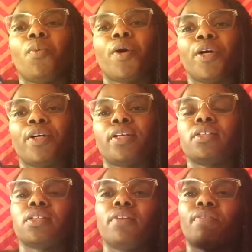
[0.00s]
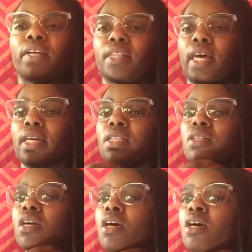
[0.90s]
work and stuff like that,
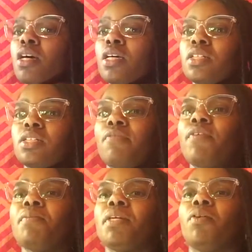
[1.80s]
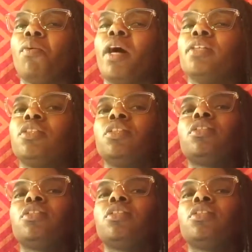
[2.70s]
because it's a feminine wash.